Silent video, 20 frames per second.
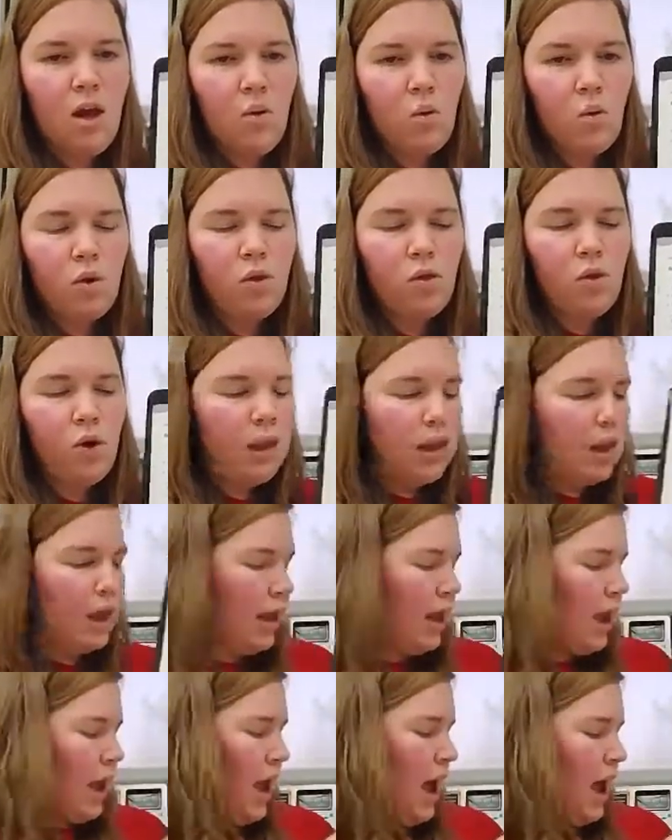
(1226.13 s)
We're
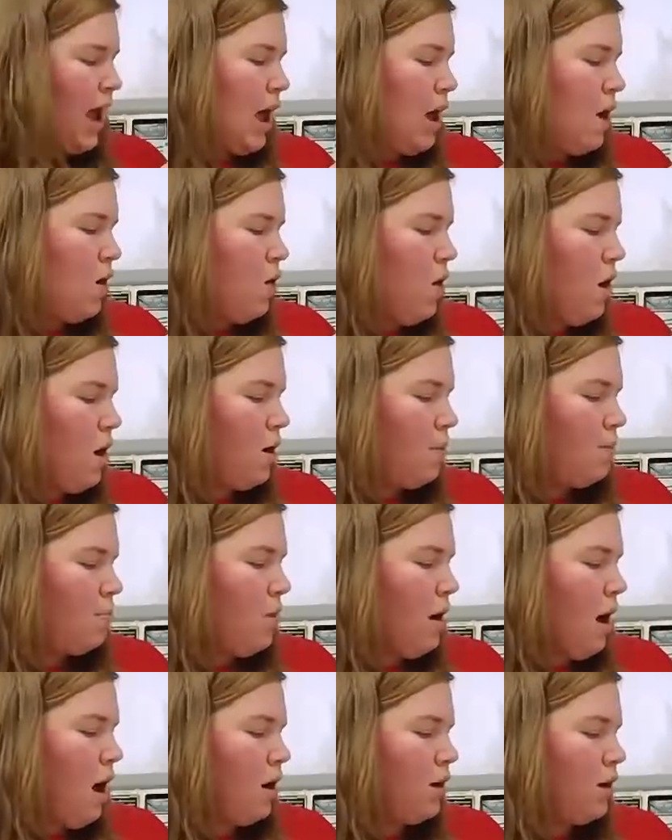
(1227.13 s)
looking at how are
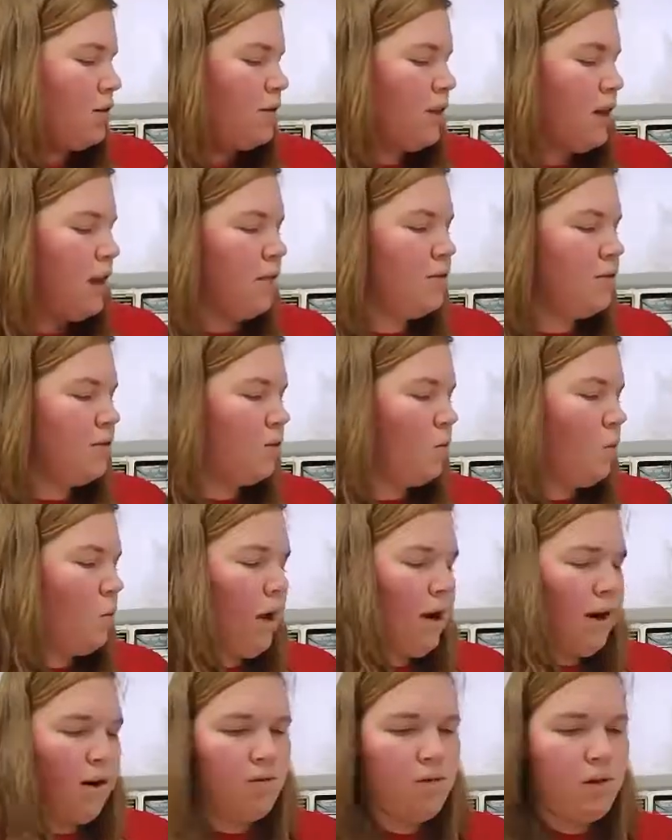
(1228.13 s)
box and
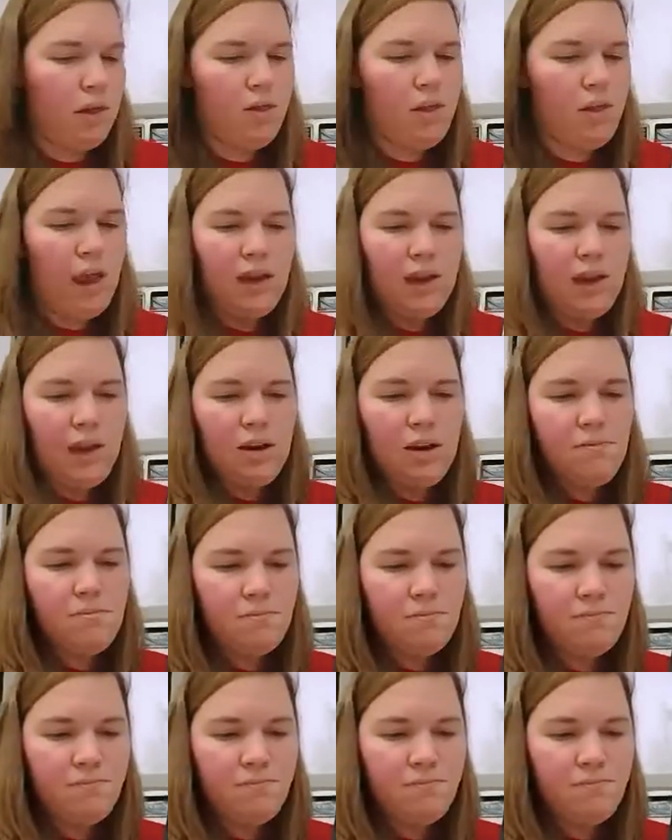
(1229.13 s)
square related.